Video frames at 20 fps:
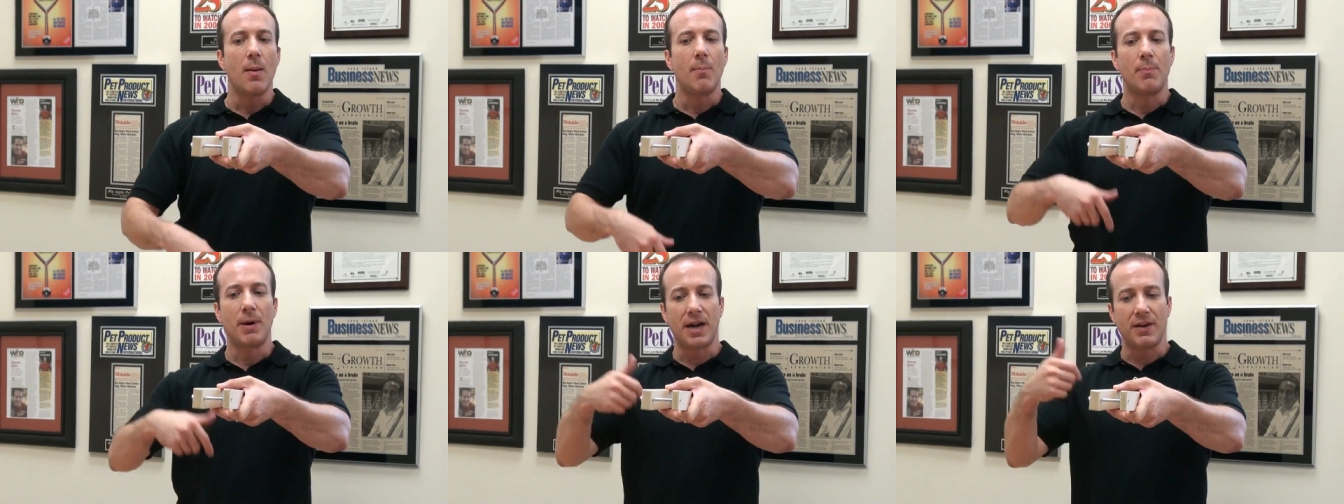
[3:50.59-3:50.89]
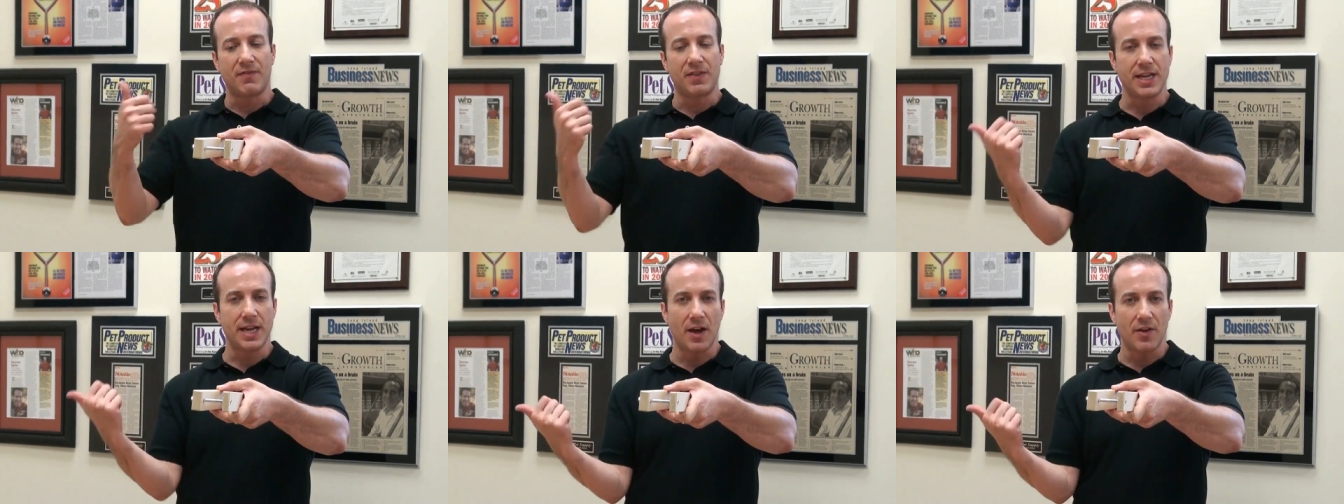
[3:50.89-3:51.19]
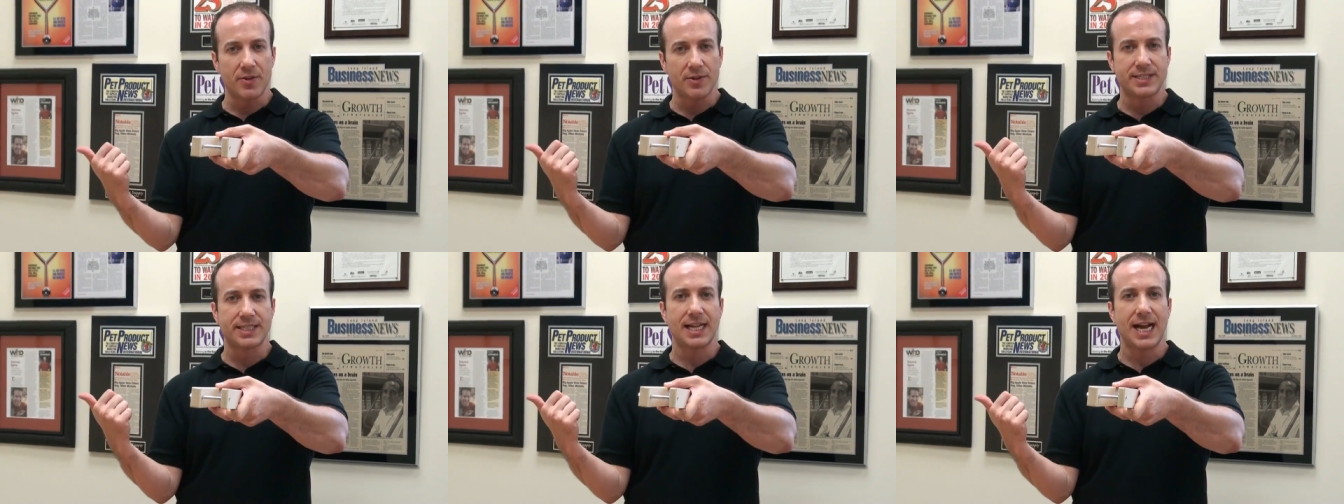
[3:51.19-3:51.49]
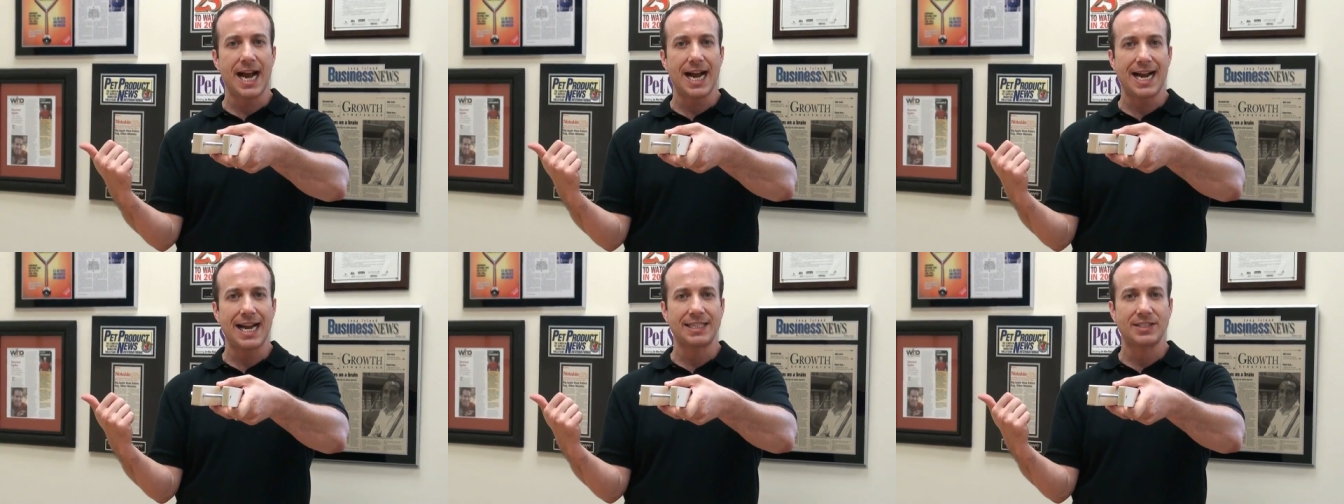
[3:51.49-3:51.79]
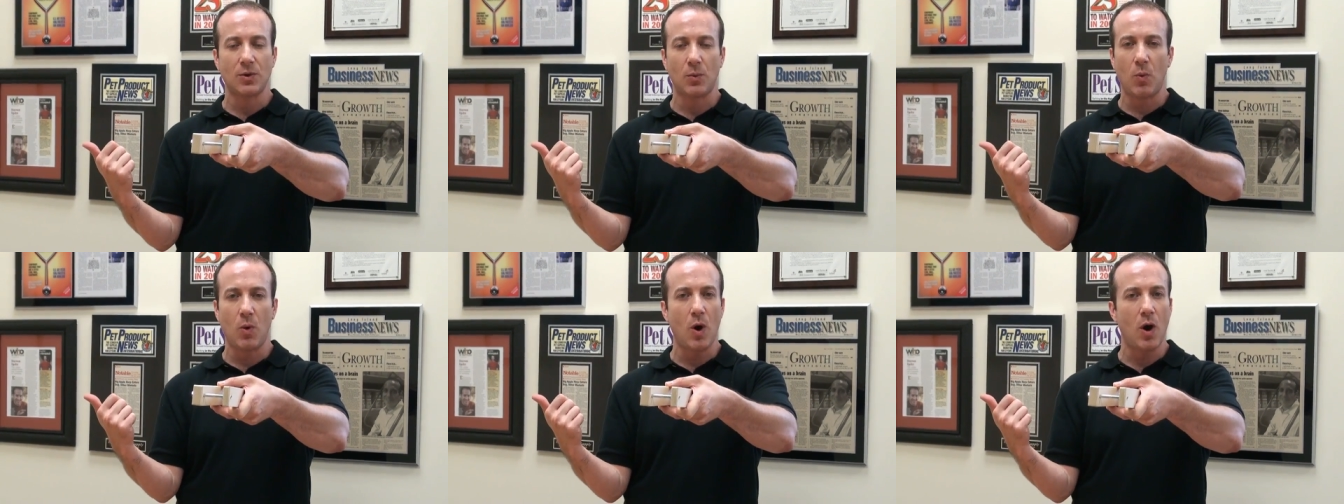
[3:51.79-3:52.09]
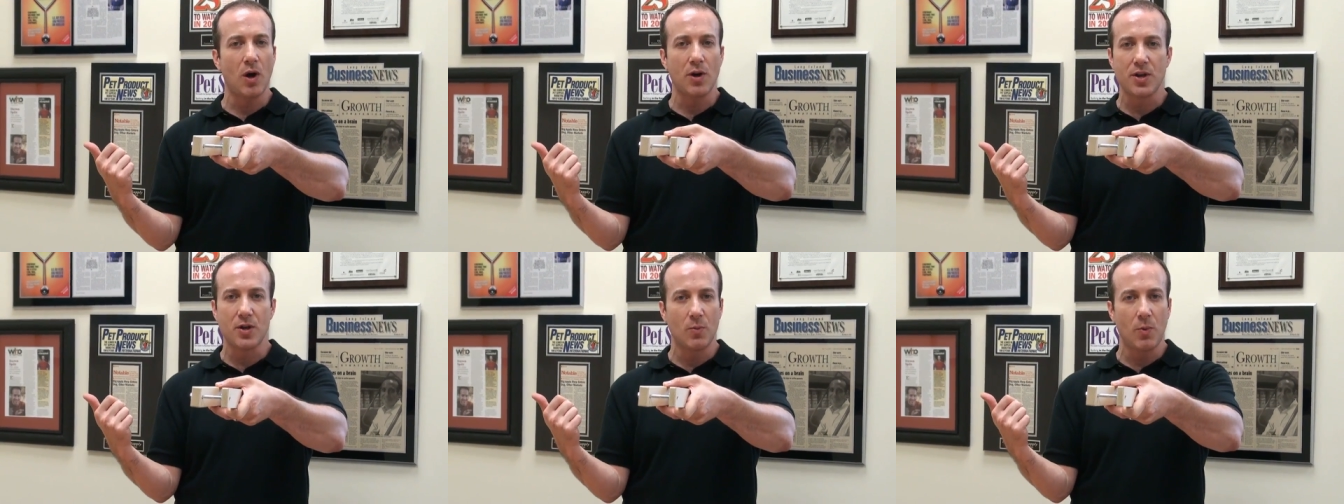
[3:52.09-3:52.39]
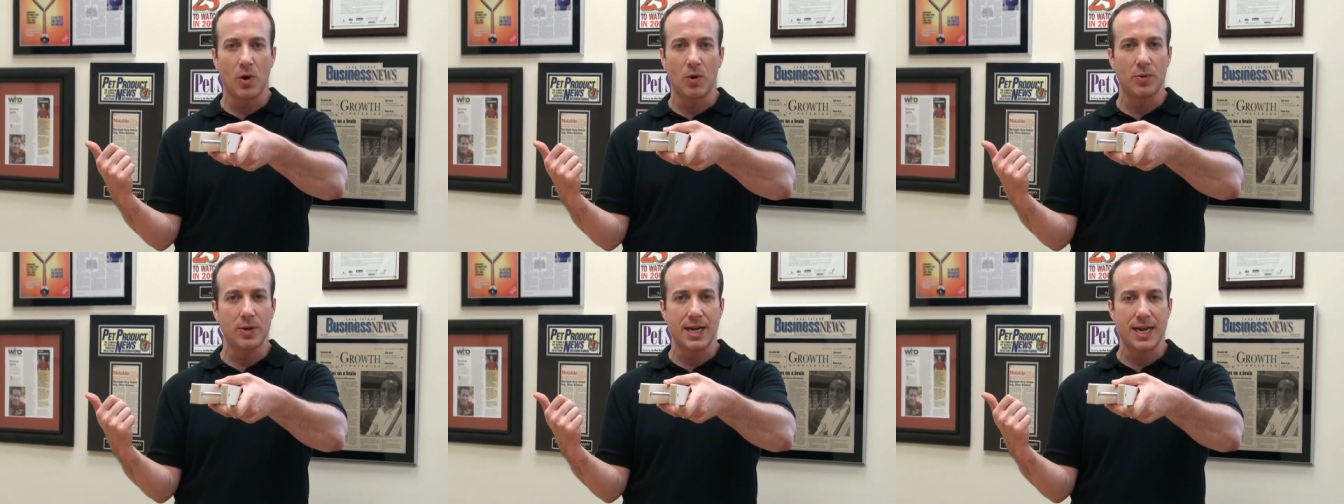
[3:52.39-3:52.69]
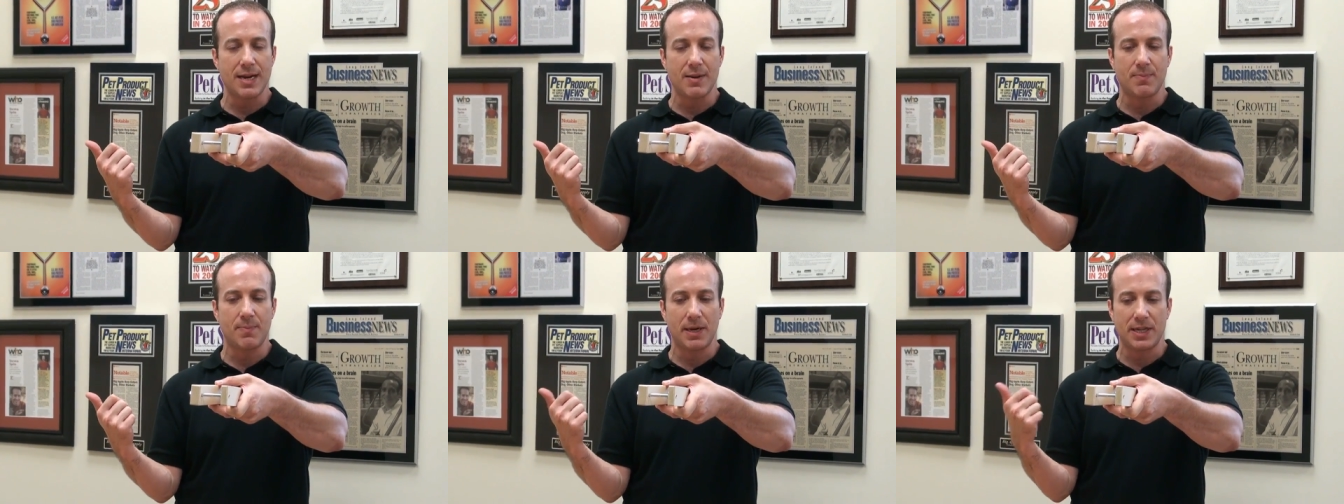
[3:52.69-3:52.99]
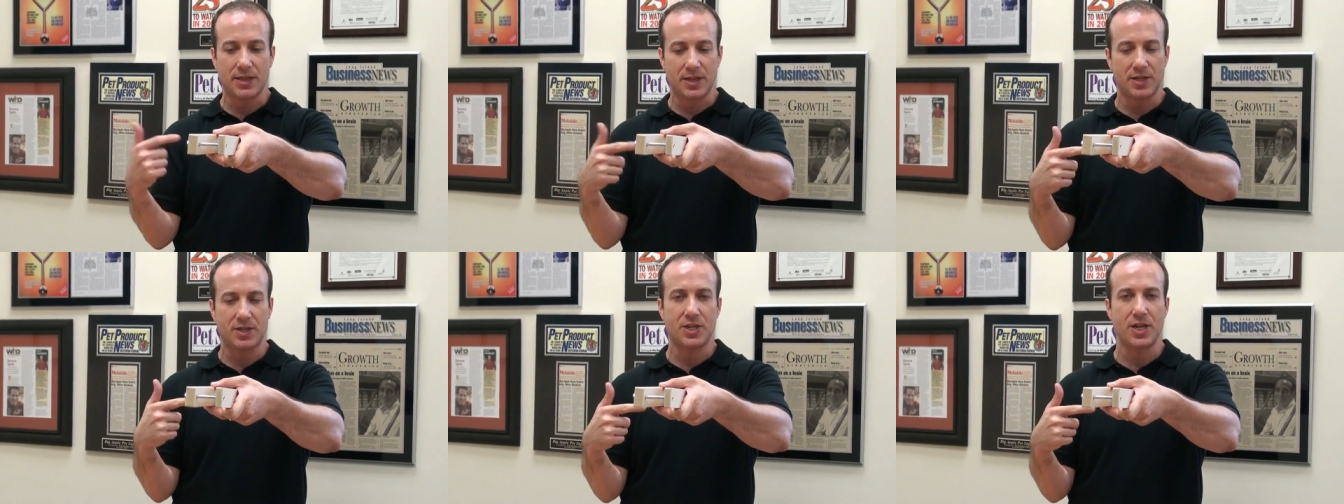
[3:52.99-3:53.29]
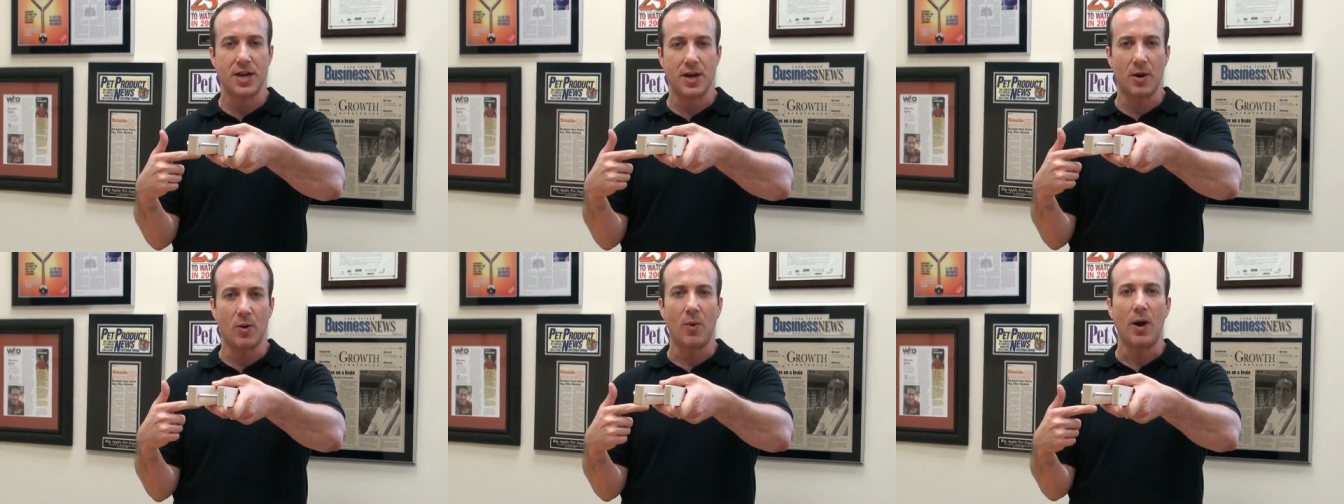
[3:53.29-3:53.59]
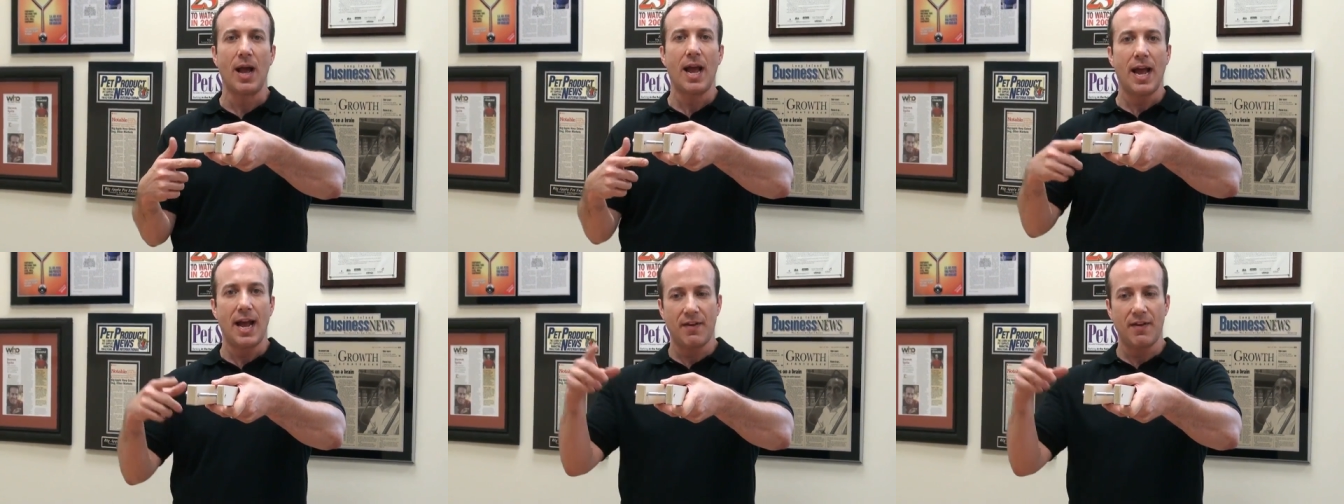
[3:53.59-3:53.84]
But if the other side has a wall, you won't need but the 2.